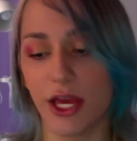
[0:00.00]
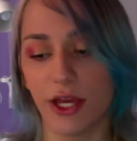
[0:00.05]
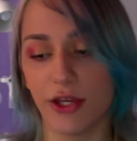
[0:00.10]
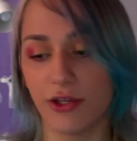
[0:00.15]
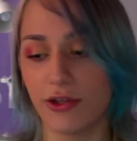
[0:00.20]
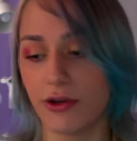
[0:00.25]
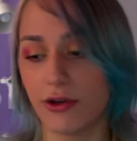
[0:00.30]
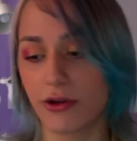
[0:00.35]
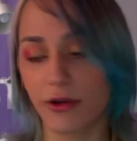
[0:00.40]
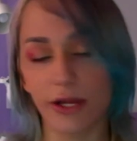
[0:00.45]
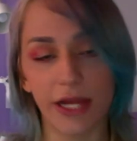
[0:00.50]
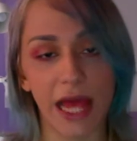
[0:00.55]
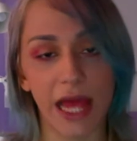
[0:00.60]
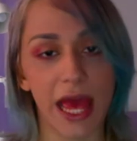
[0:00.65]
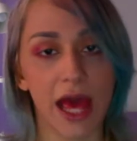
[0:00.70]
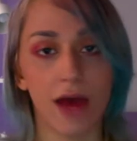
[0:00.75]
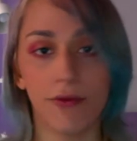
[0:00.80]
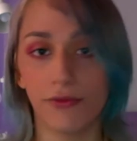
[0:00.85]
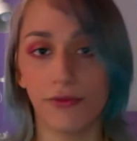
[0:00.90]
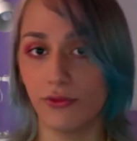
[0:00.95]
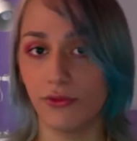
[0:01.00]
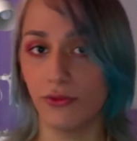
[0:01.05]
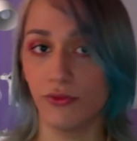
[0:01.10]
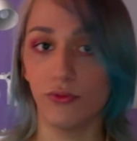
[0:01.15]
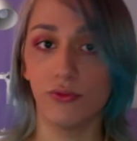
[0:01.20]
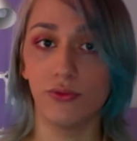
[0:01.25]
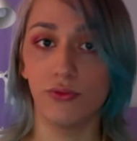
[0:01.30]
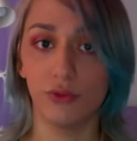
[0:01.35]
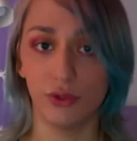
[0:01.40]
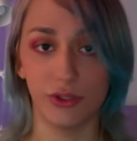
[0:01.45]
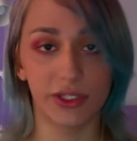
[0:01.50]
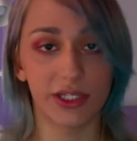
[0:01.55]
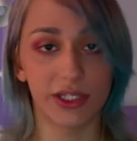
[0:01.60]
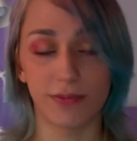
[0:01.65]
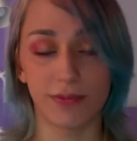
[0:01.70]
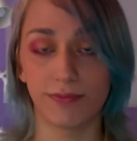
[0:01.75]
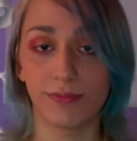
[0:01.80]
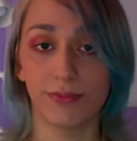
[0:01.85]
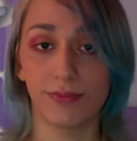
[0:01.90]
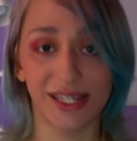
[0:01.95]
You're gonna have to do
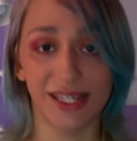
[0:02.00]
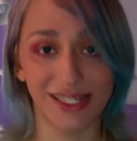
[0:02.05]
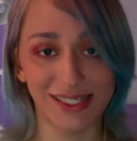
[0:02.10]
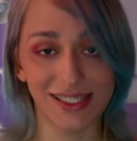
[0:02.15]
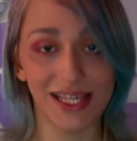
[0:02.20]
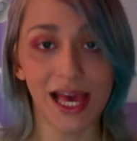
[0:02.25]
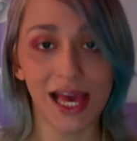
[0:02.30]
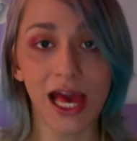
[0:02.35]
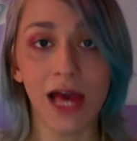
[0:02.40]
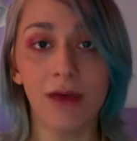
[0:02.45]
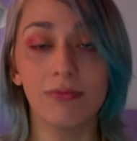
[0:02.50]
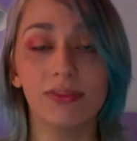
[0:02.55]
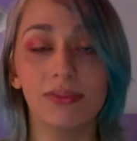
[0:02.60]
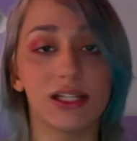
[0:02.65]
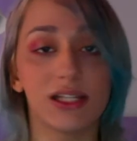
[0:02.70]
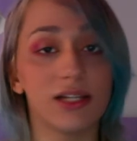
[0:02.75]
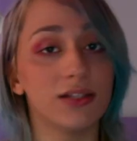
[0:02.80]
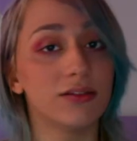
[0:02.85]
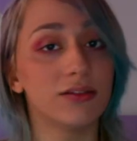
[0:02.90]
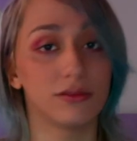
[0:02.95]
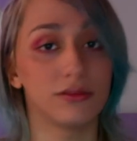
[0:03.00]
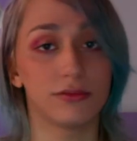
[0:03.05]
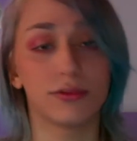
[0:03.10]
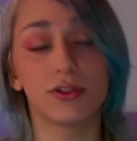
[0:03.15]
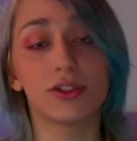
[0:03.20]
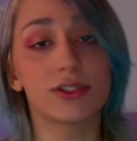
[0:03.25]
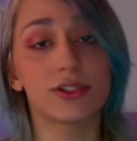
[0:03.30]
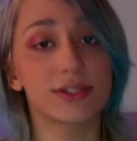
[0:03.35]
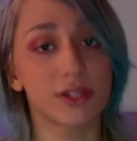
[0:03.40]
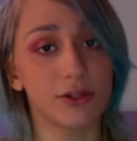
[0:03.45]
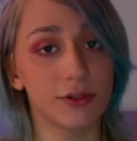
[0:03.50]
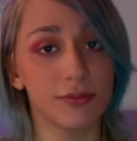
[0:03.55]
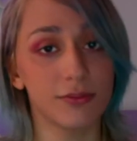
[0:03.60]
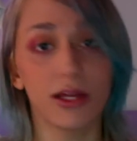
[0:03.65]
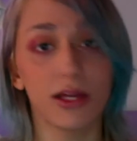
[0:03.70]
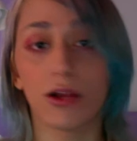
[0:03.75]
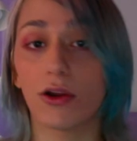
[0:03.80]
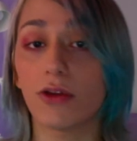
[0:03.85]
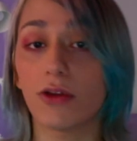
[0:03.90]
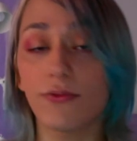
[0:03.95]
some exams and there's gonna be
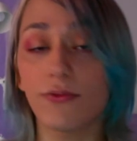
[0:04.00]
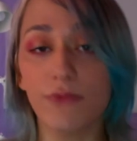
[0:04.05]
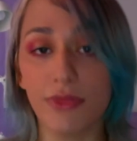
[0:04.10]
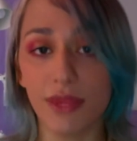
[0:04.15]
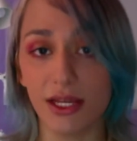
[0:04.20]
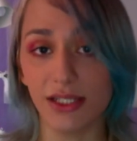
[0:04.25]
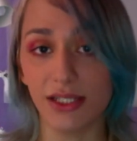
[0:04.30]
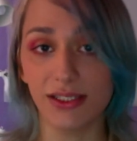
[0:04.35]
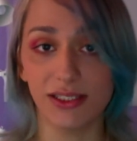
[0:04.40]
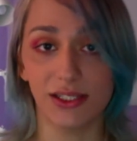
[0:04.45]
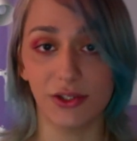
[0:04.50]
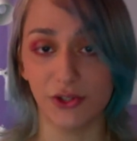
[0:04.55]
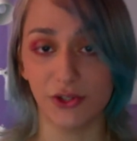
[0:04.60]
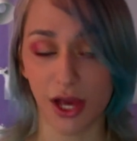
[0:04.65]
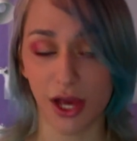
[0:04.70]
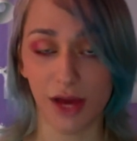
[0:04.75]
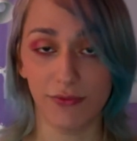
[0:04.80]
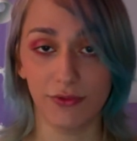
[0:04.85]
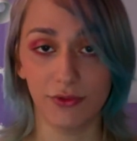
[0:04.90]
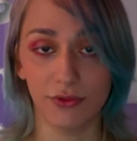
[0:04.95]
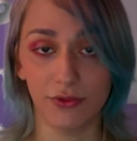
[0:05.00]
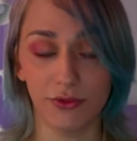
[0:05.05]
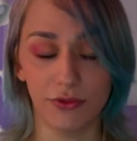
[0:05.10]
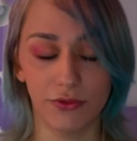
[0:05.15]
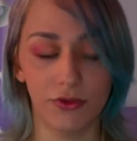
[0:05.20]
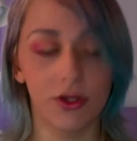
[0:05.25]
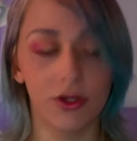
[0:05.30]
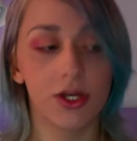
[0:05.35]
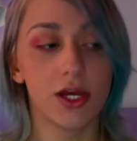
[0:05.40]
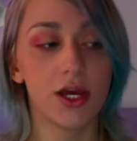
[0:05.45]
a lot of things that you have to do.